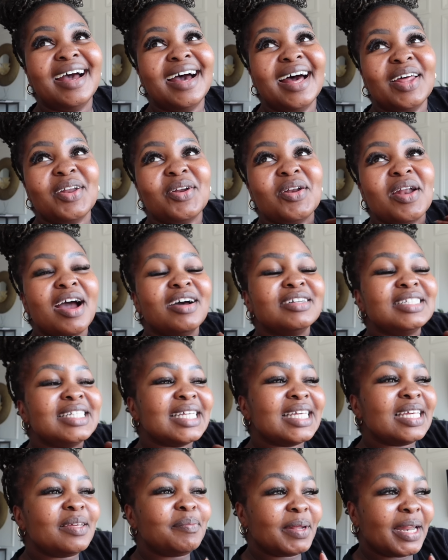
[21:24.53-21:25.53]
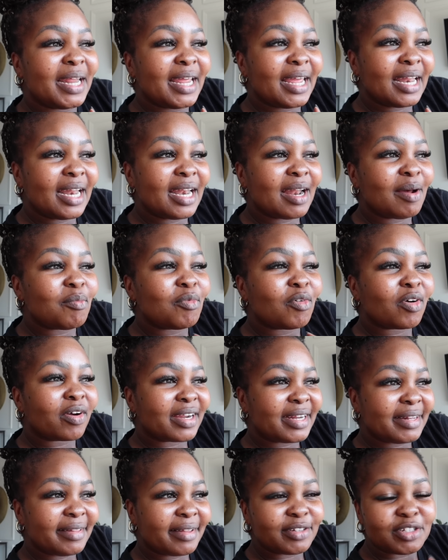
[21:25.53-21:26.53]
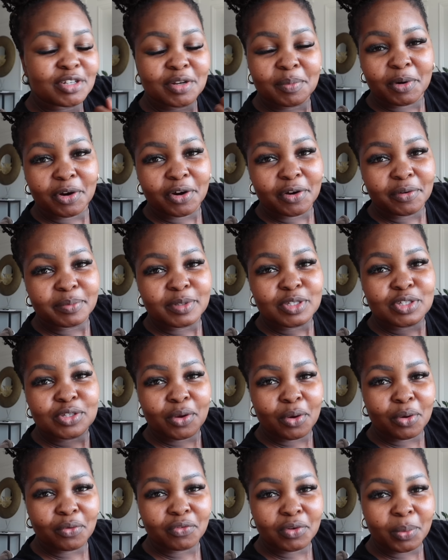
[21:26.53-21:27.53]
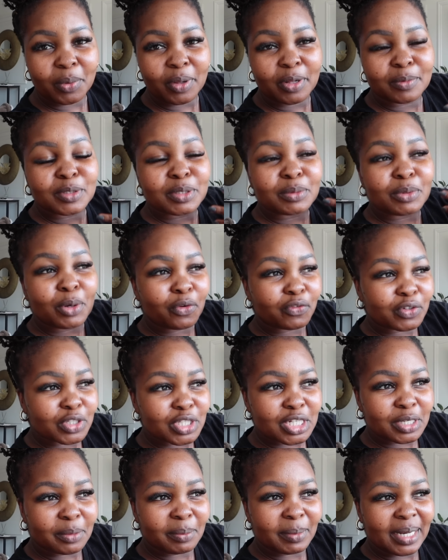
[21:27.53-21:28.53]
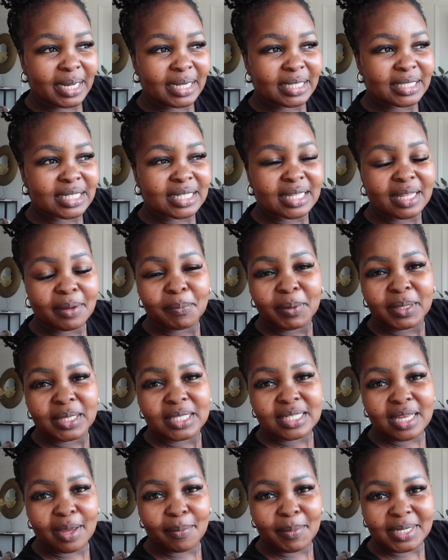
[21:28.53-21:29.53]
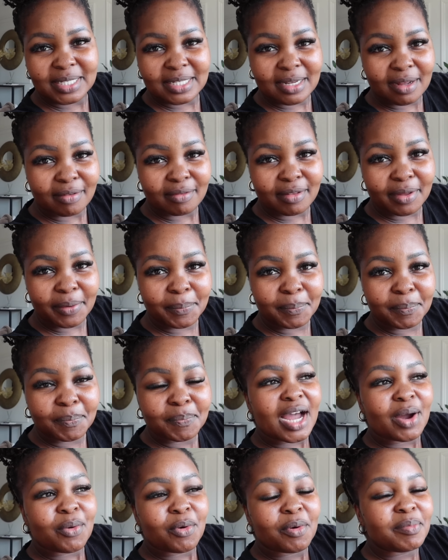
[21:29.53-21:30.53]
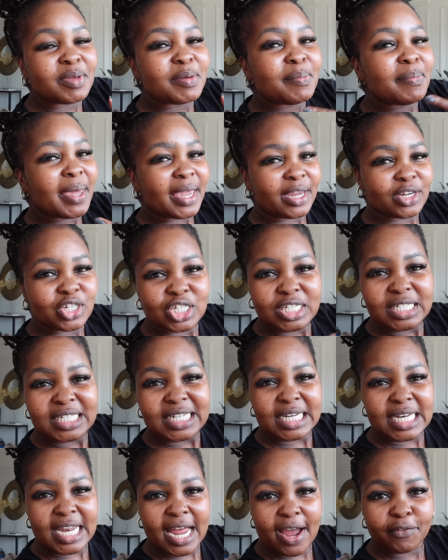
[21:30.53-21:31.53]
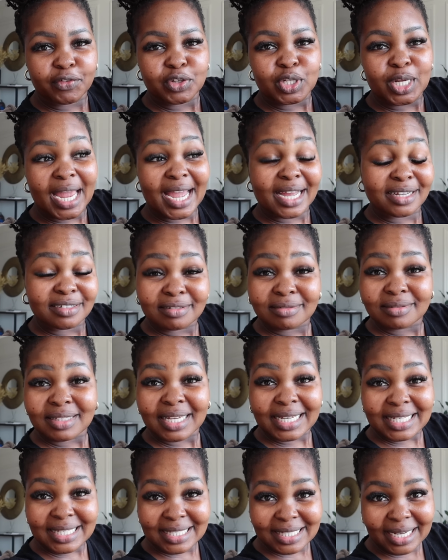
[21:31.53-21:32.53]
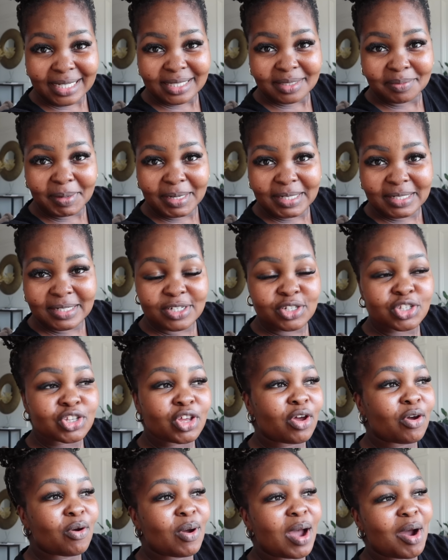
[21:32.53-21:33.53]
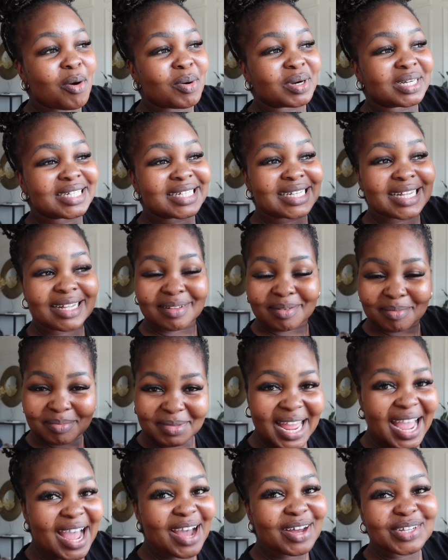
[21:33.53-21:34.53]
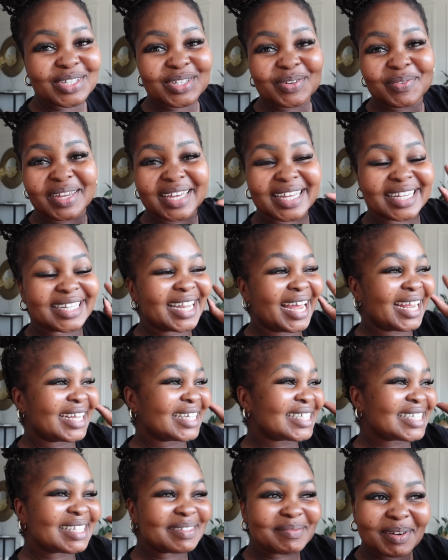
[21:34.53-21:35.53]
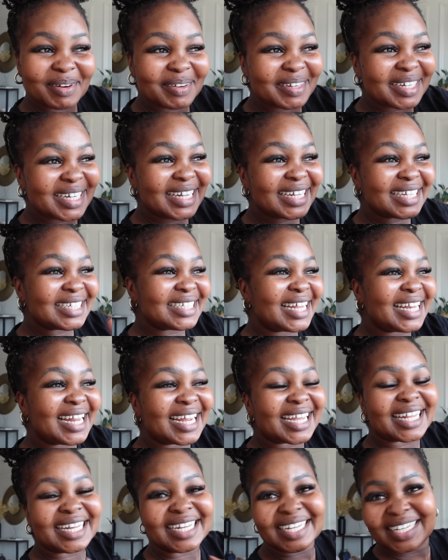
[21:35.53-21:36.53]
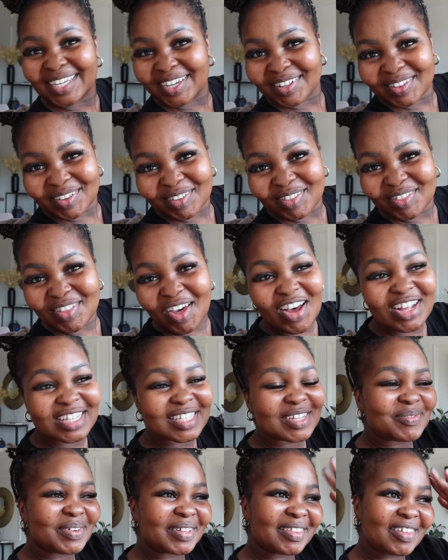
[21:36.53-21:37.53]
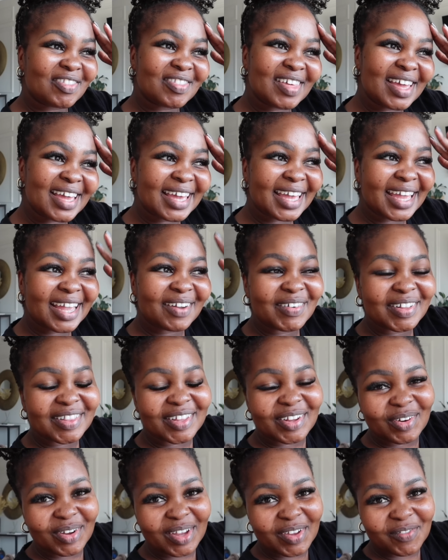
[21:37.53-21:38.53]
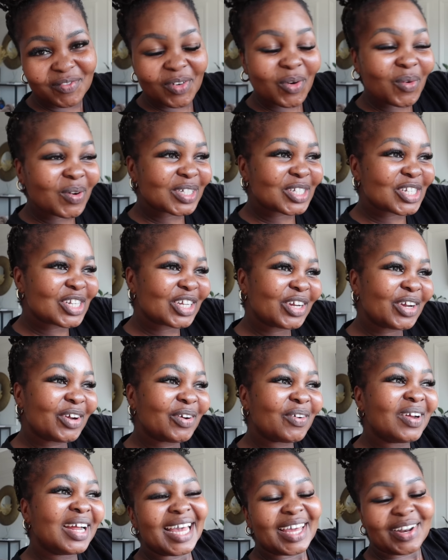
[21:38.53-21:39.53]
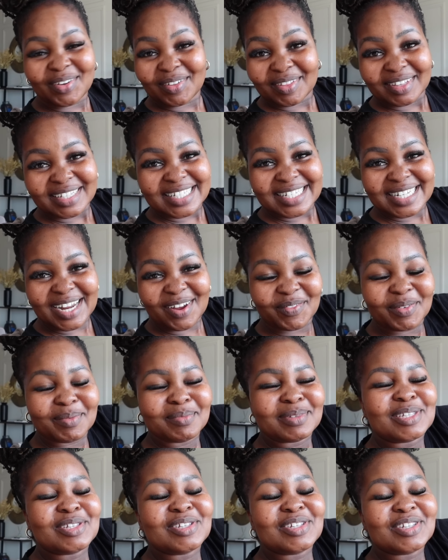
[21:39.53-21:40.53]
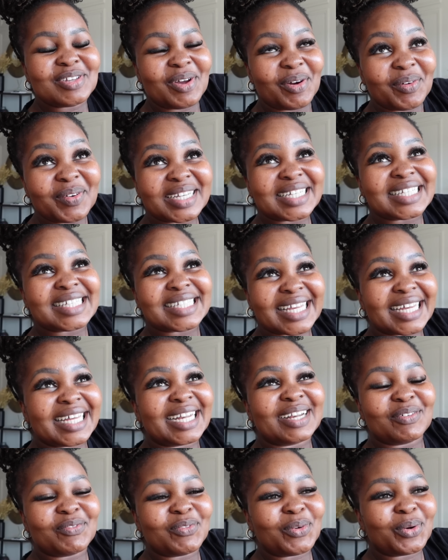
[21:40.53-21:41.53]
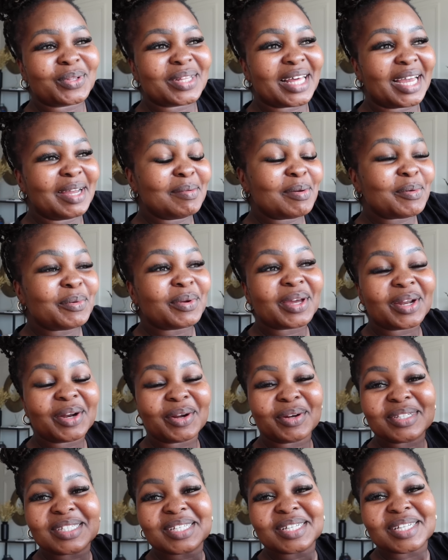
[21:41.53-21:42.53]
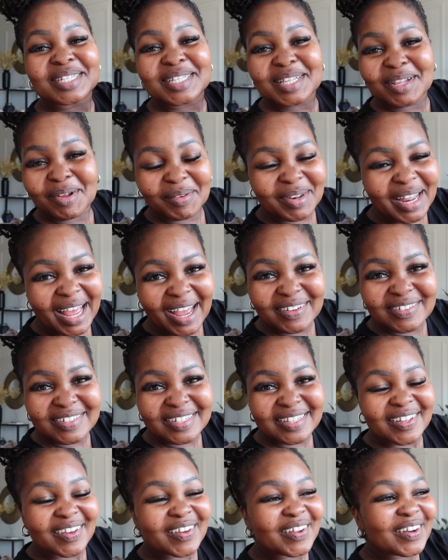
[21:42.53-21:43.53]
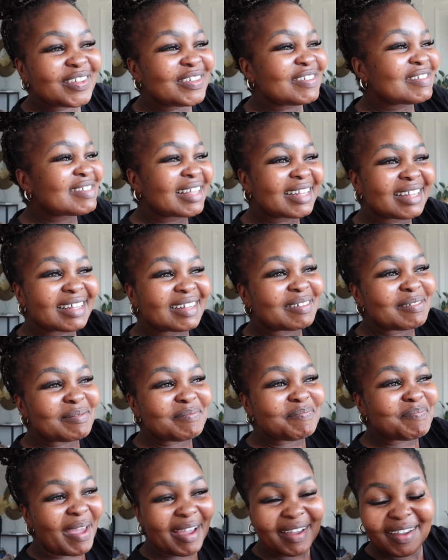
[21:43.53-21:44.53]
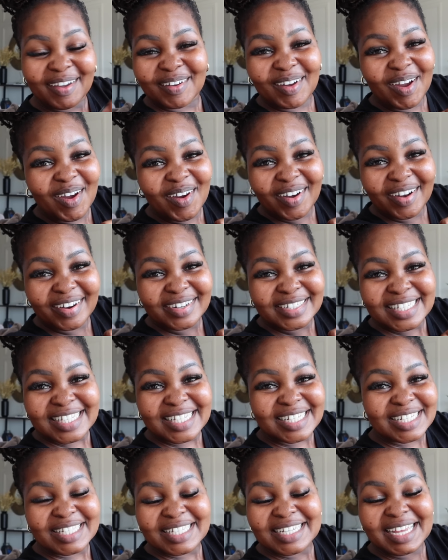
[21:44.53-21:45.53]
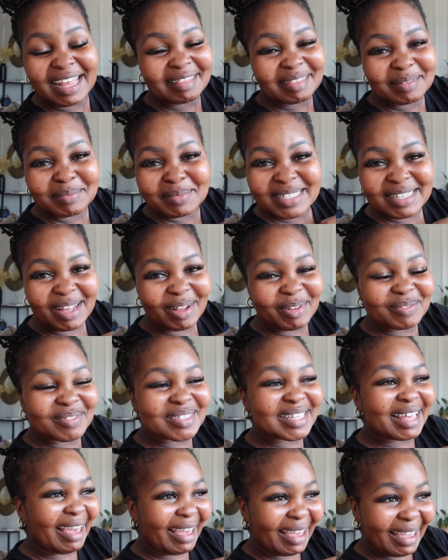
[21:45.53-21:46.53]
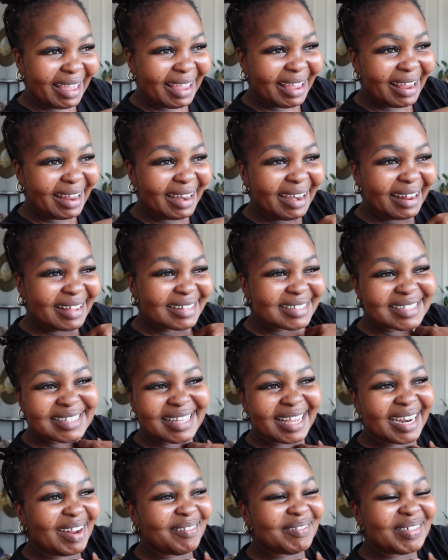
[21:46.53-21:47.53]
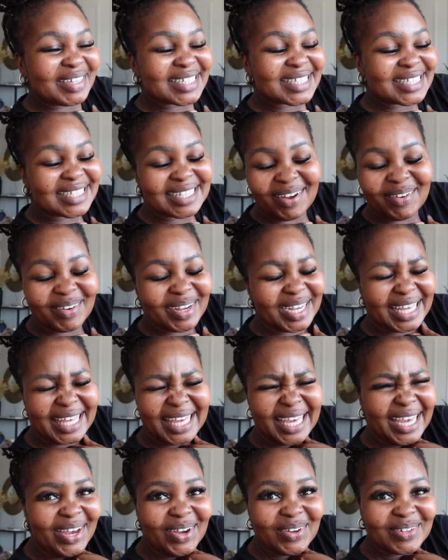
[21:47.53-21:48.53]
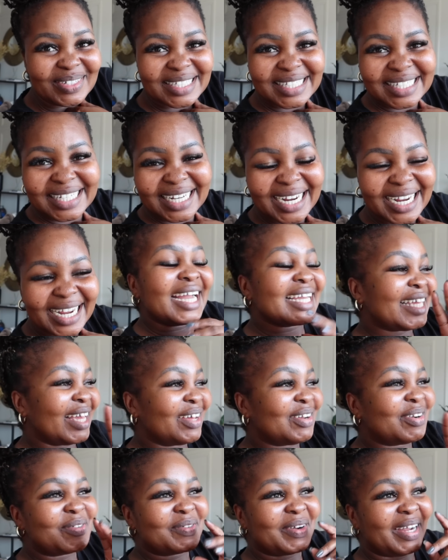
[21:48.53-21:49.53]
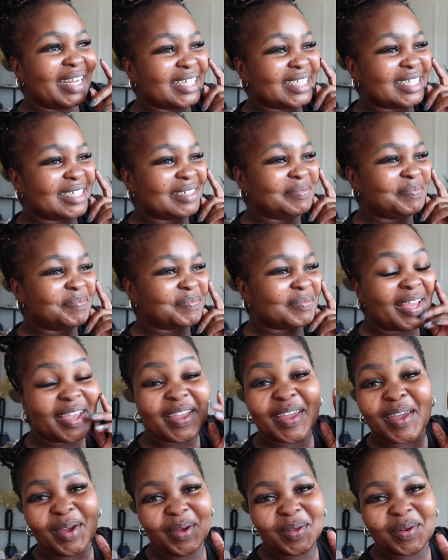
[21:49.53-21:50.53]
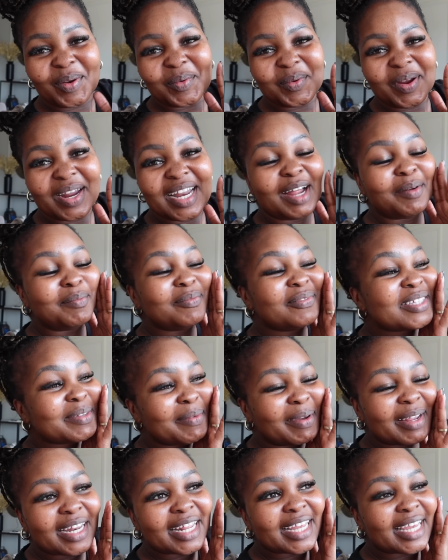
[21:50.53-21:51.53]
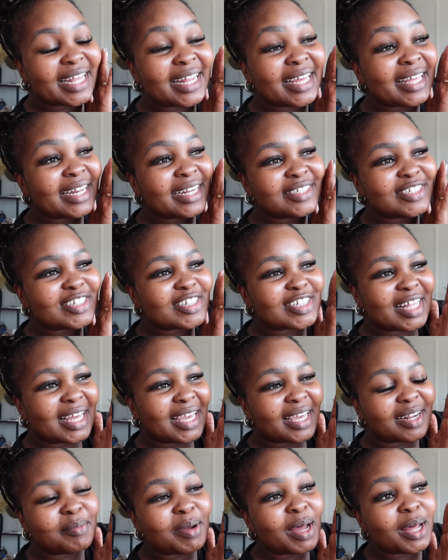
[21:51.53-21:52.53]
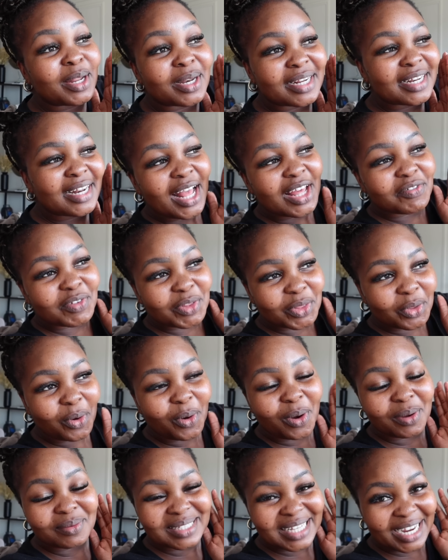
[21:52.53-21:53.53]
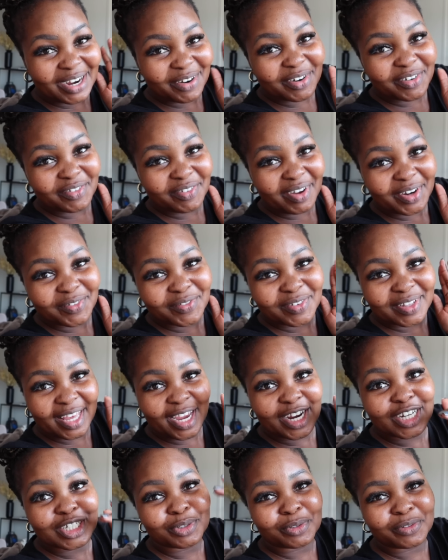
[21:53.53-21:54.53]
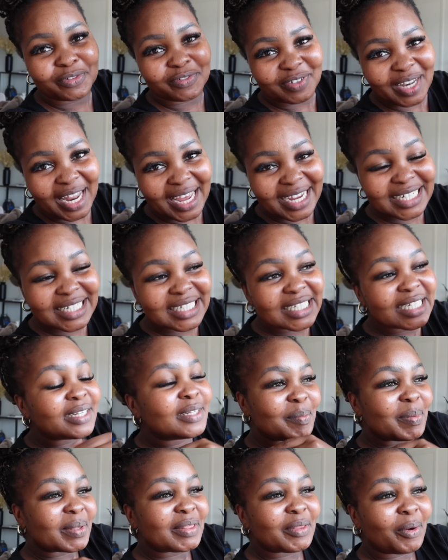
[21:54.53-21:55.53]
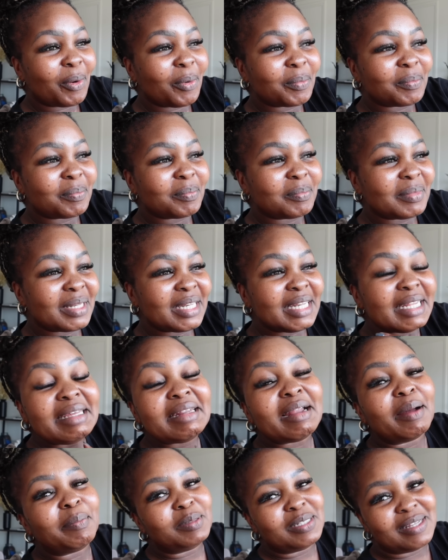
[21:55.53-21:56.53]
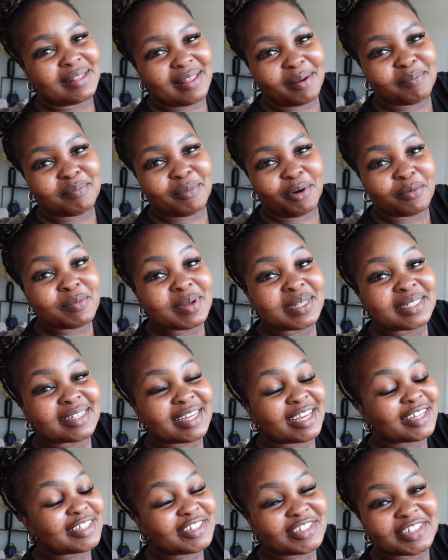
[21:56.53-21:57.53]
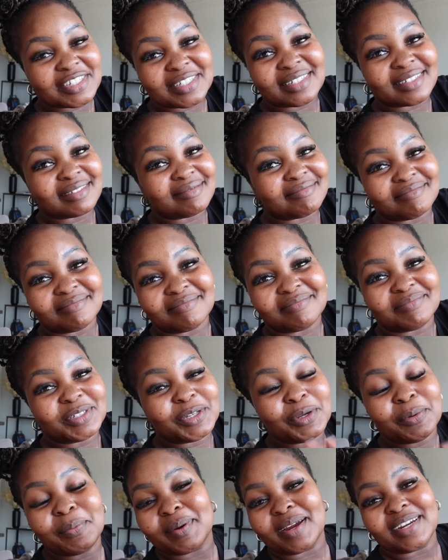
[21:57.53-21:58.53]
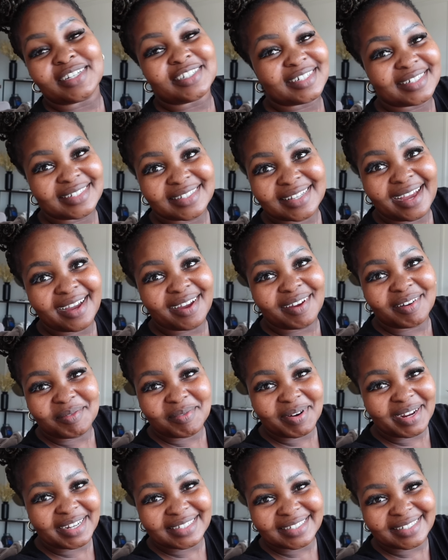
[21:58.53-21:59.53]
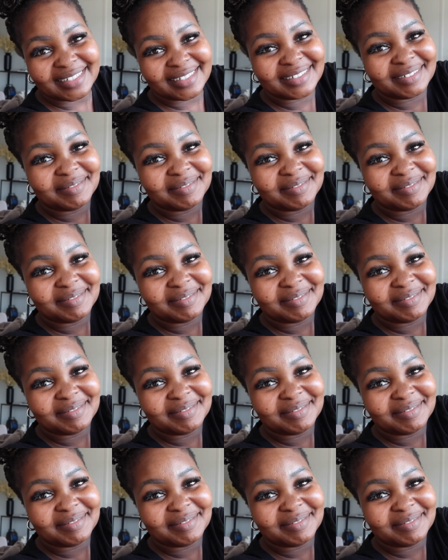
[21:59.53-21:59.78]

I don't know how to keep it in, and I'm worried that tomorrow I'll be so overwhelmed and overstimulated that by the time I tell them, I won't be patient enough to handle the excitement. So I want to tell them now so we can like simmer in it, and I can hear their thoughts and what they're thinking, what they're looking forward to, and all this stuff. I'm so excited for them. And we're gonna go to the slow lounge, and they're gonna use their little bank cards to get themselves in. It's gonna be so cute. I cannot wait. I'm smiling like an idiot just thinking about it, even though I'm terrified for the actual flight. But the lead up to that moment is just too precious. I can't wait.